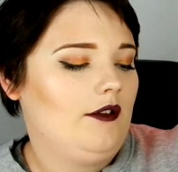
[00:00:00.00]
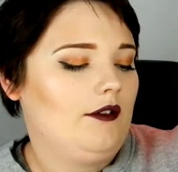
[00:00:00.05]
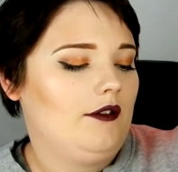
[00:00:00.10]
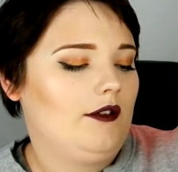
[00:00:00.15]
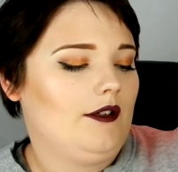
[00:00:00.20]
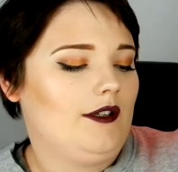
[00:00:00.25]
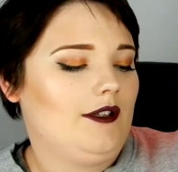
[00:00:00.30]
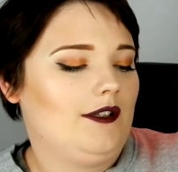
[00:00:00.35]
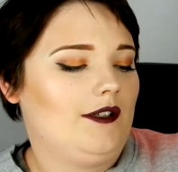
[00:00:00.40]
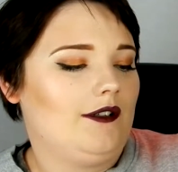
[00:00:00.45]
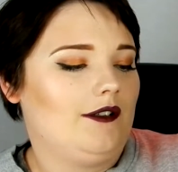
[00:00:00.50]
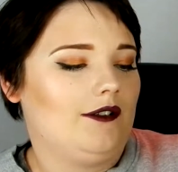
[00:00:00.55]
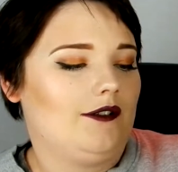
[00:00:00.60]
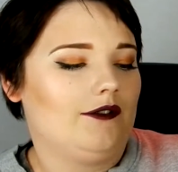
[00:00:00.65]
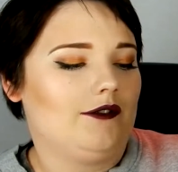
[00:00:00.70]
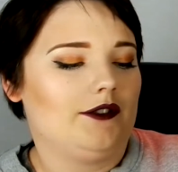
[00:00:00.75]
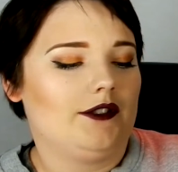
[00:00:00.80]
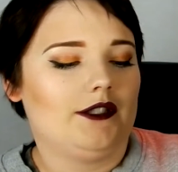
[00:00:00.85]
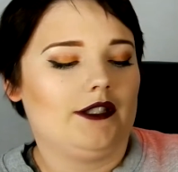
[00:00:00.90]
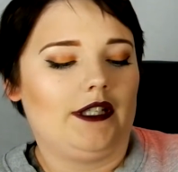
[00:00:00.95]

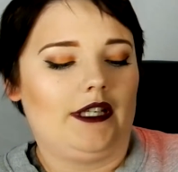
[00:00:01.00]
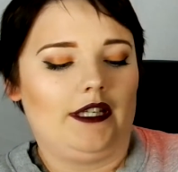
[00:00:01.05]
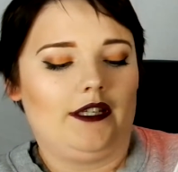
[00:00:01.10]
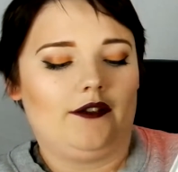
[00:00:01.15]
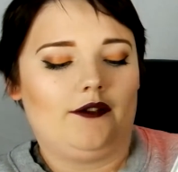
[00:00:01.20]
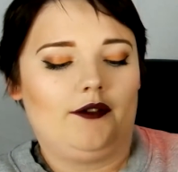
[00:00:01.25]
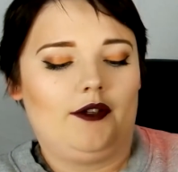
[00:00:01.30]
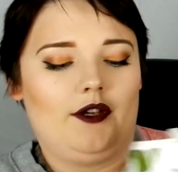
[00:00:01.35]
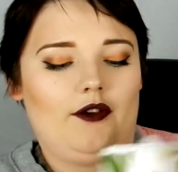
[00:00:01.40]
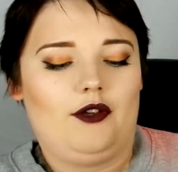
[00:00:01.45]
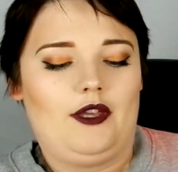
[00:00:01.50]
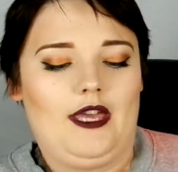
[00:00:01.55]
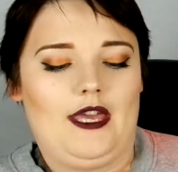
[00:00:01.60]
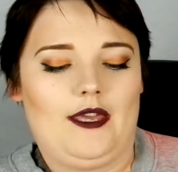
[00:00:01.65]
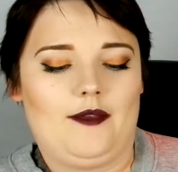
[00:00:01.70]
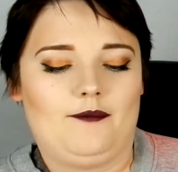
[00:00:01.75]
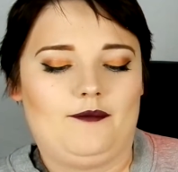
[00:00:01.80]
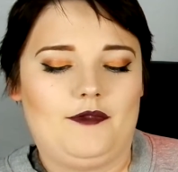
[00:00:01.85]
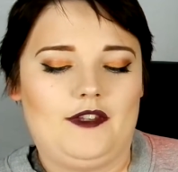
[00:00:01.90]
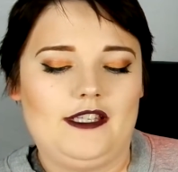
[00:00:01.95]
oh goody.
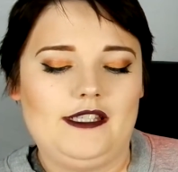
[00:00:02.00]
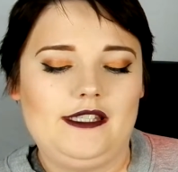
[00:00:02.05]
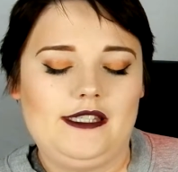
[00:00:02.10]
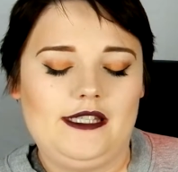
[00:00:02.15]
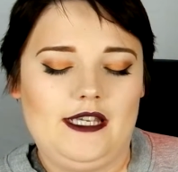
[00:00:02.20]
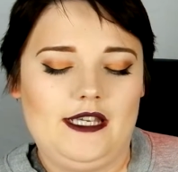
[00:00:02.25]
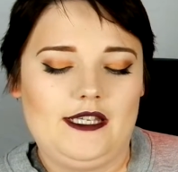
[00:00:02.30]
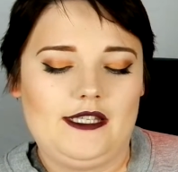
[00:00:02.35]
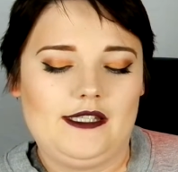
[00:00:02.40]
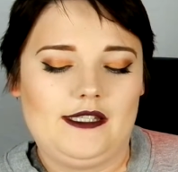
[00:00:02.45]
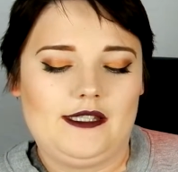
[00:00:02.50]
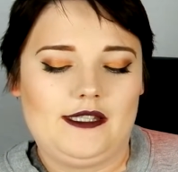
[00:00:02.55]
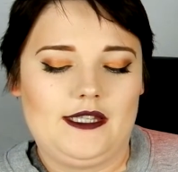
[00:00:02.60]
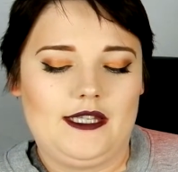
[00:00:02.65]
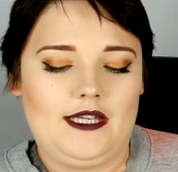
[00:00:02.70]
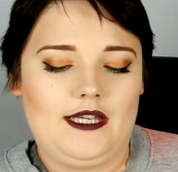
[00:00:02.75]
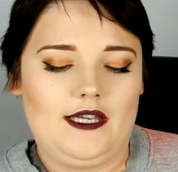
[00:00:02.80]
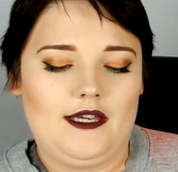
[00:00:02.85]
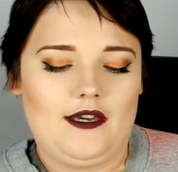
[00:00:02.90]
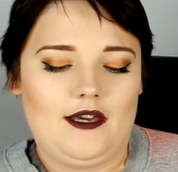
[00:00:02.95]
Okay, this is the